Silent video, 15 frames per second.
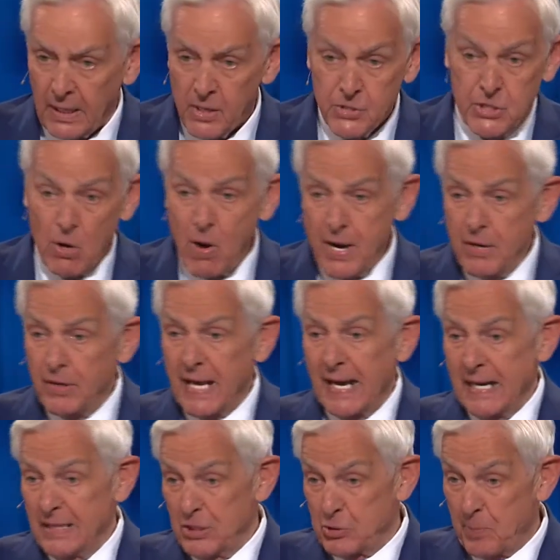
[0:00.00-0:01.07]
So, are you
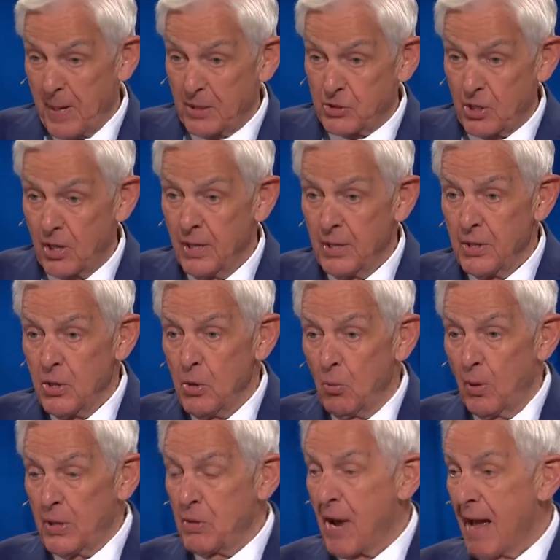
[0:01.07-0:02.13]
getting this picture?
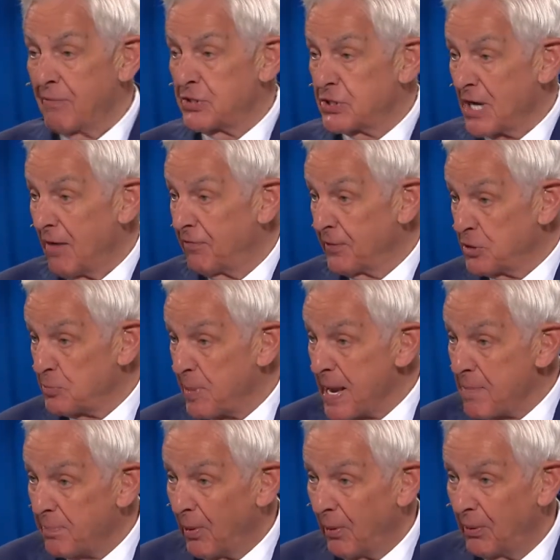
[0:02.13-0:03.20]
When you have selfish
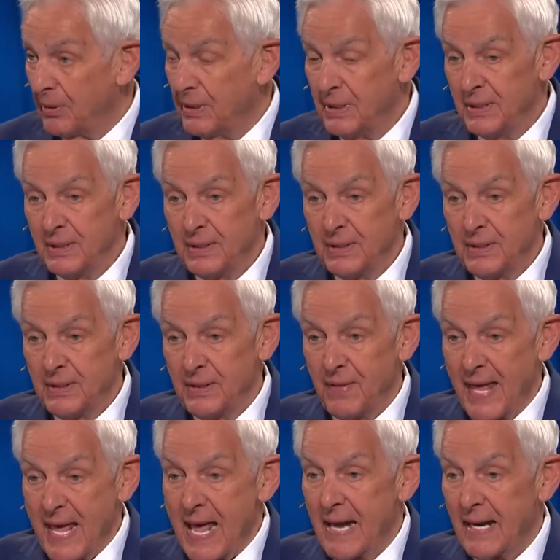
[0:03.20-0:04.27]
people,
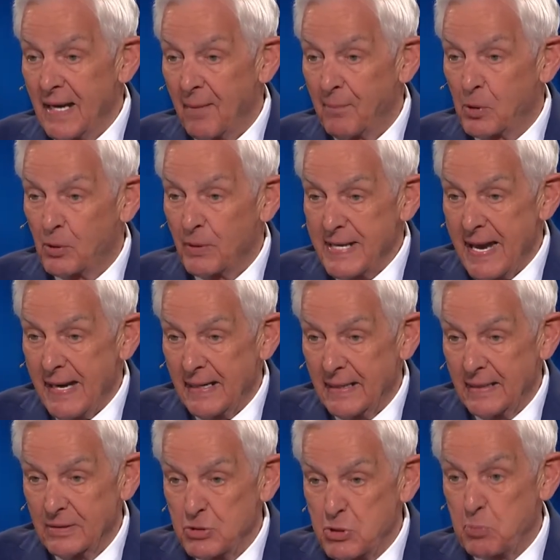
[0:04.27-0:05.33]
they end up
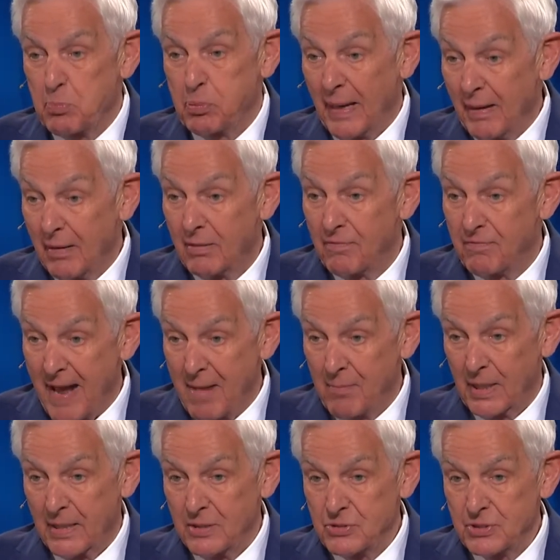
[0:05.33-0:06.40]
creating splintered
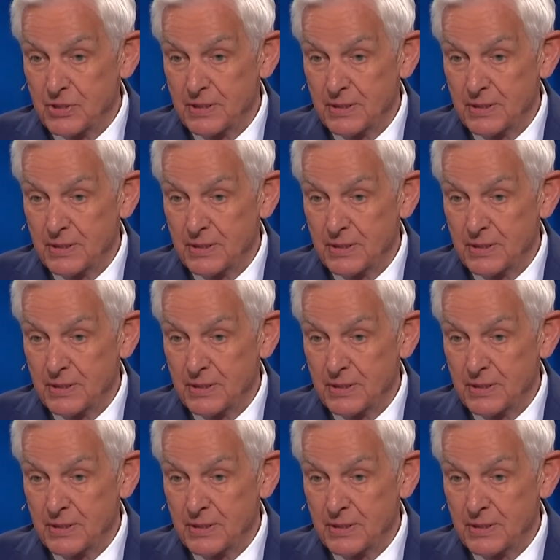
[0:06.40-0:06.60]
families.